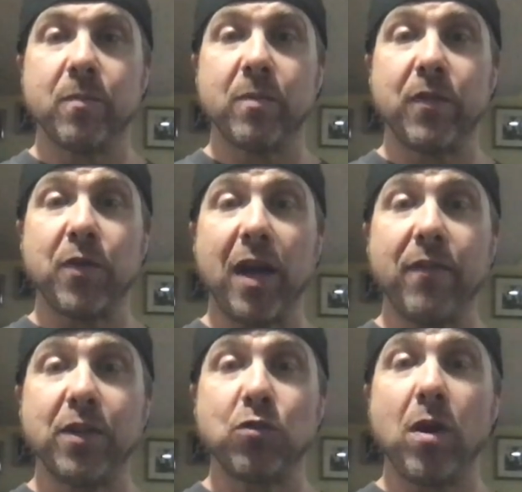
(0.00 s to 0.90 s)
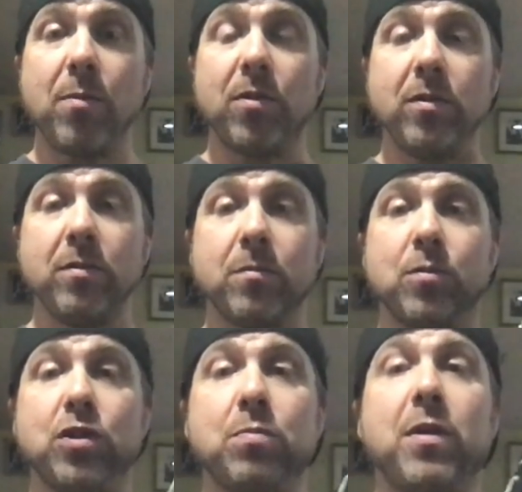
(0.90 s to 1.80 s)
If you're having trouble,
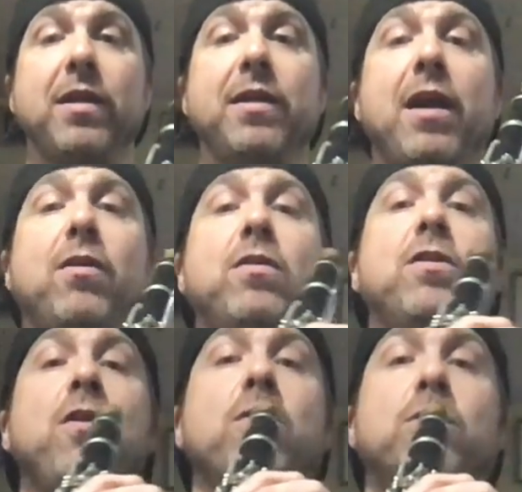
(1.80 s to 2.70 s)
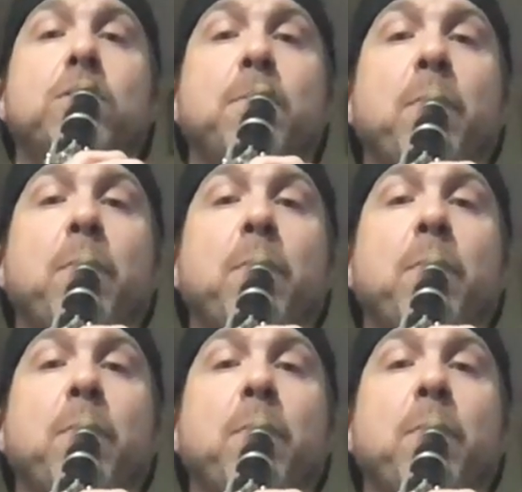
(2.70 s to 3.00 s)
just play down the notes.